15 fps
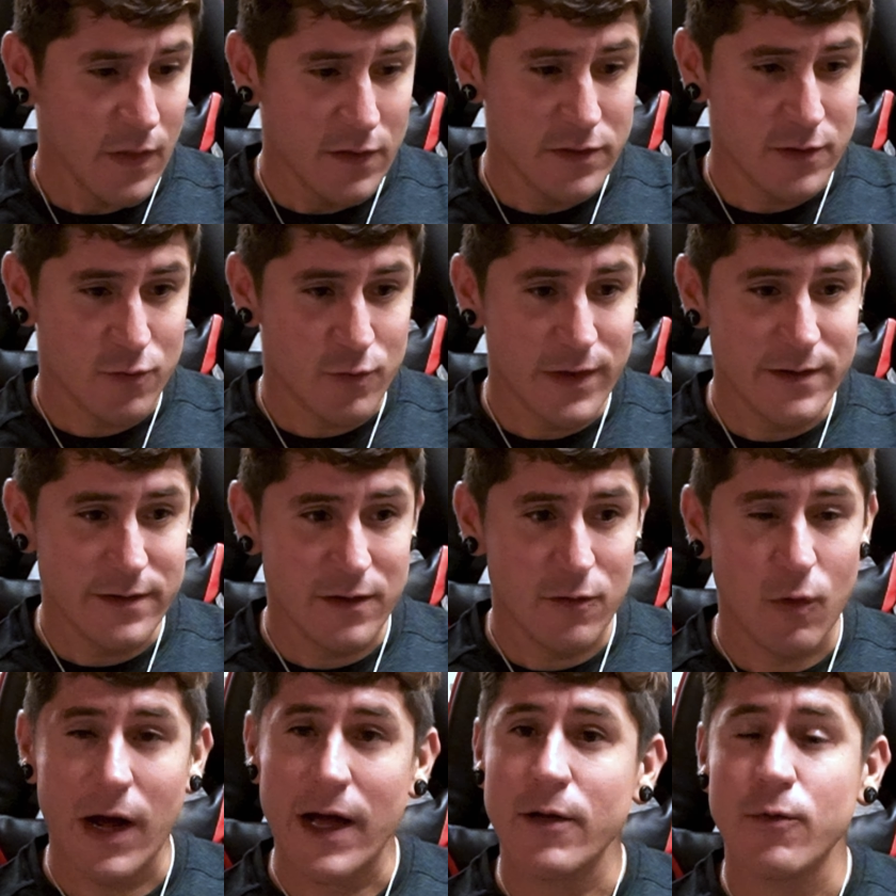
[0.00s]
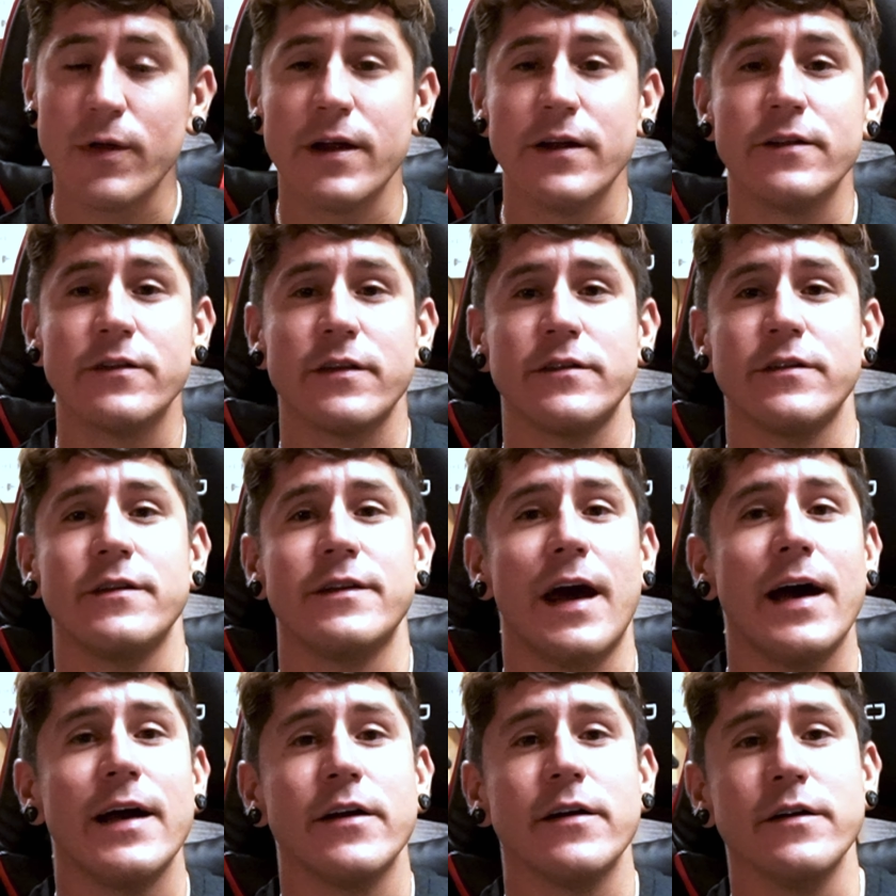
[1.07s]
The reason why we're in such a
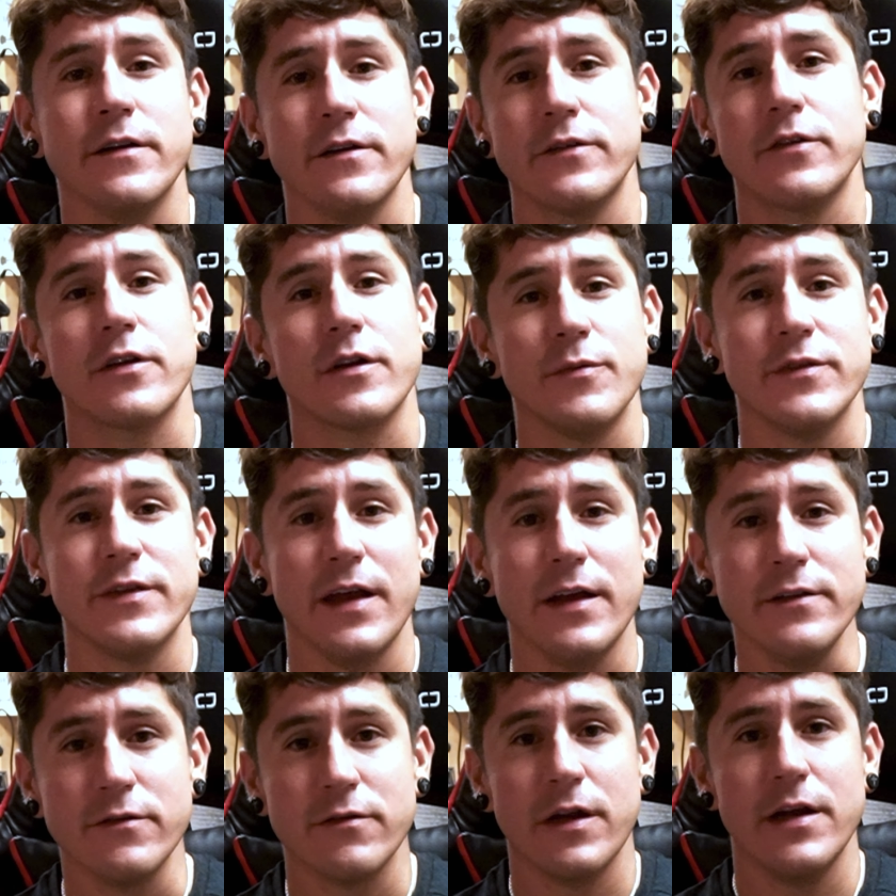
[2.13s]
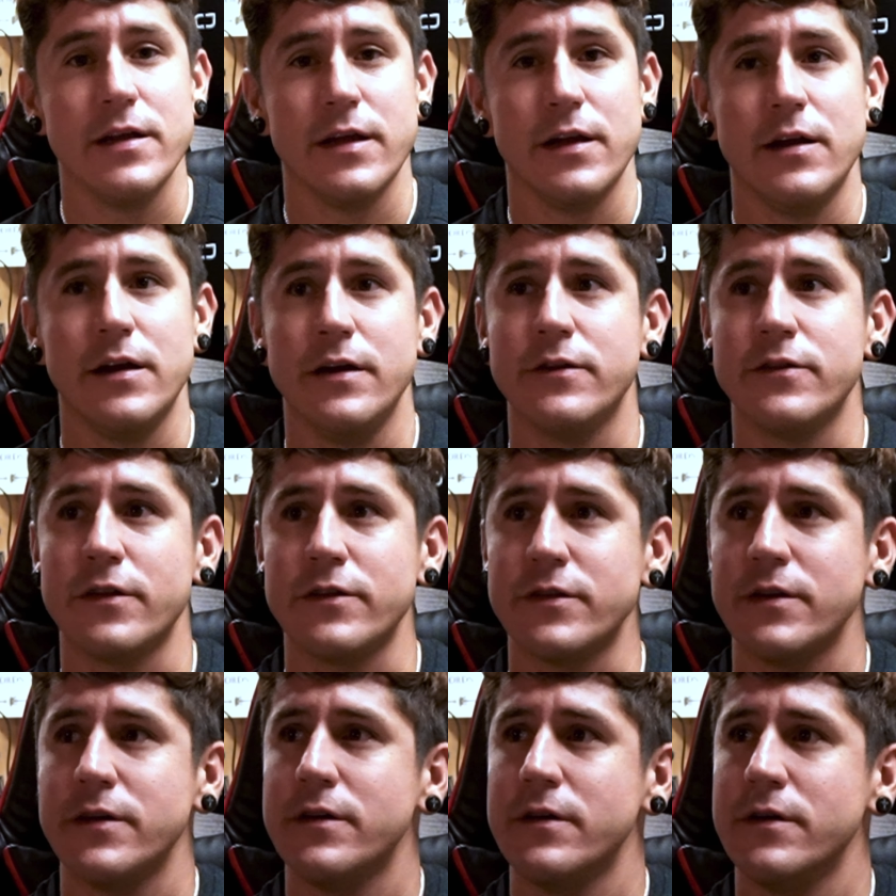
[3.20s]
dire circumstance, right, in such
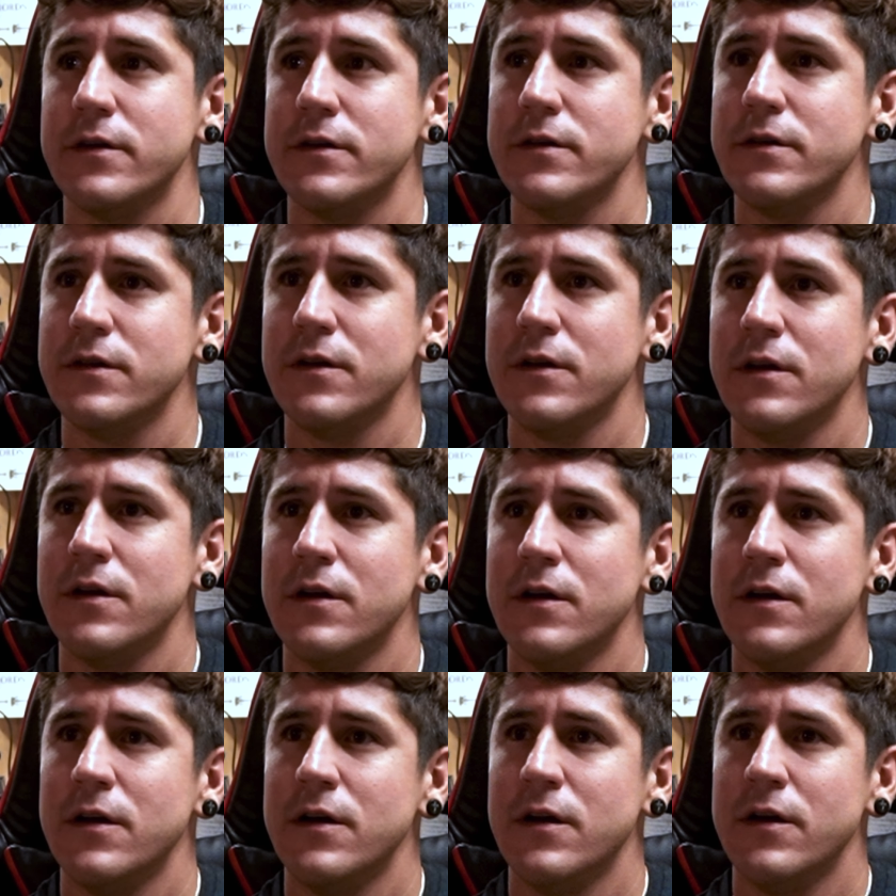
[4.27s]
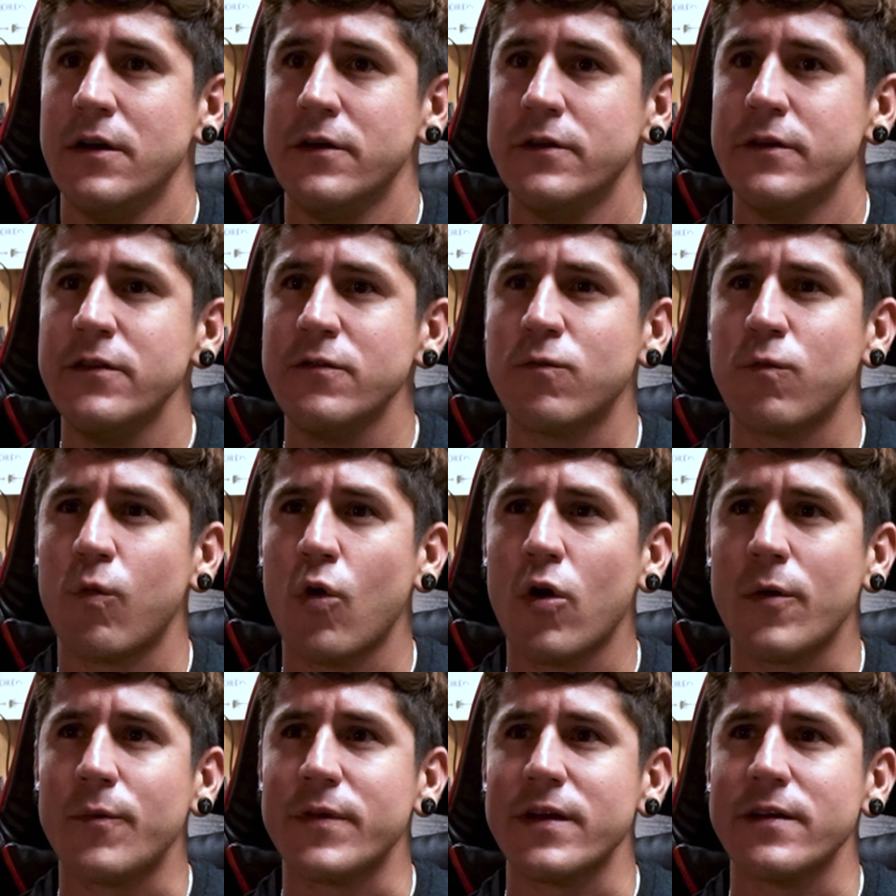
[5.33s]
a just
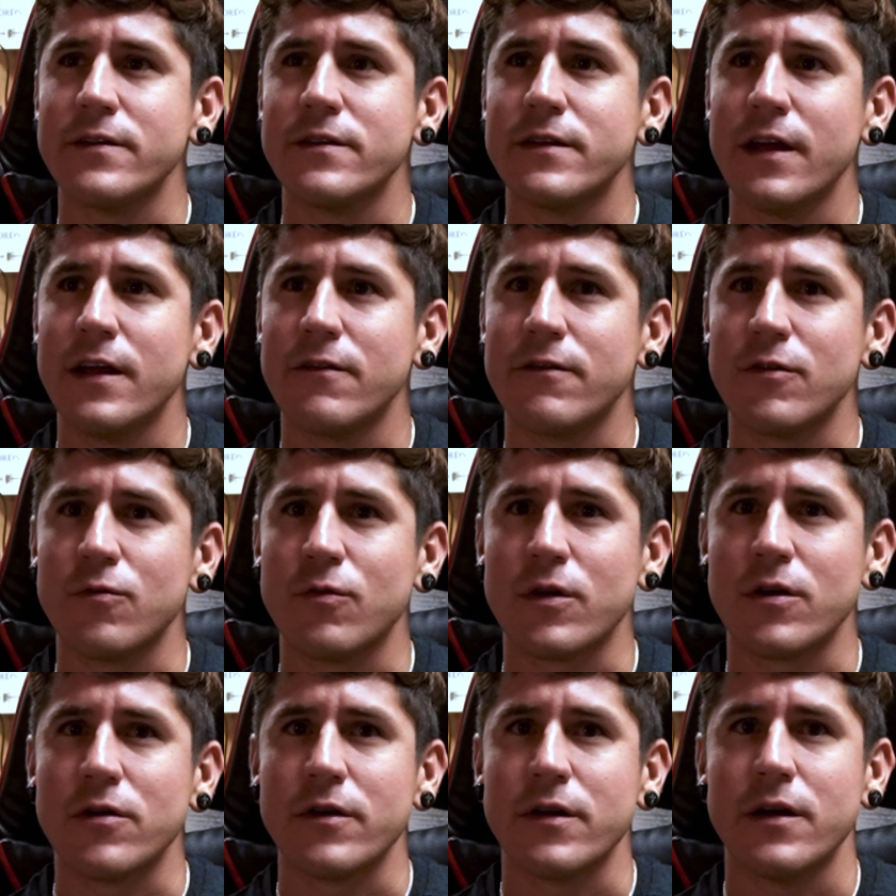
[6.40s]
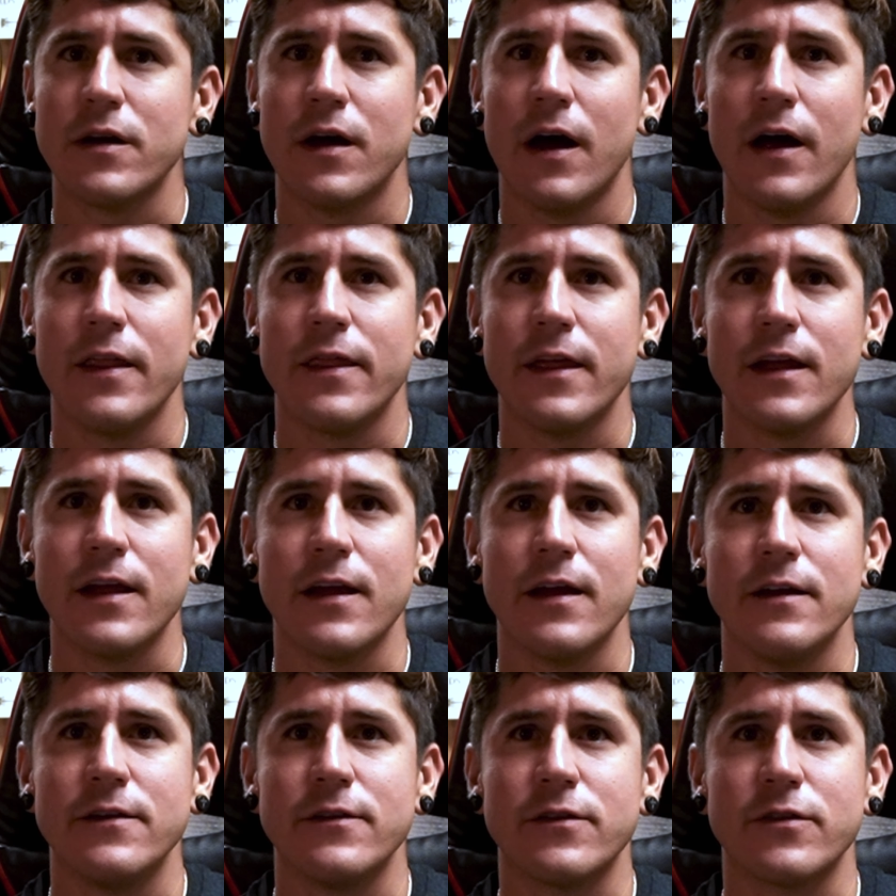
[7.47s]
warped state of the world, I think,
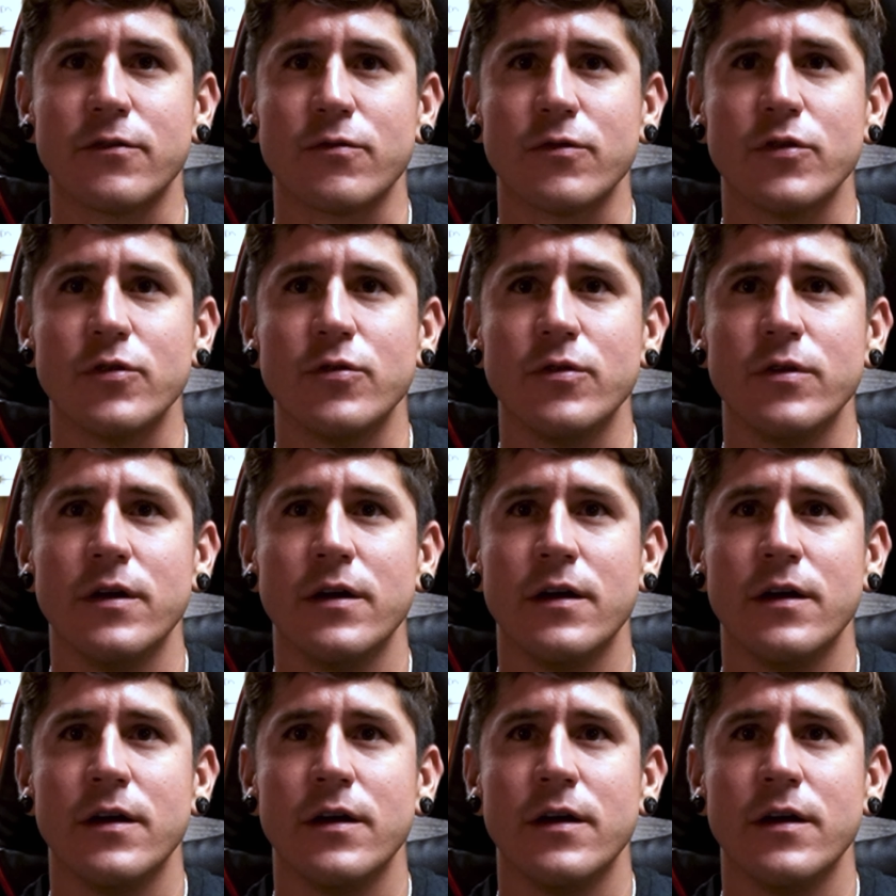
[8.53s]
is through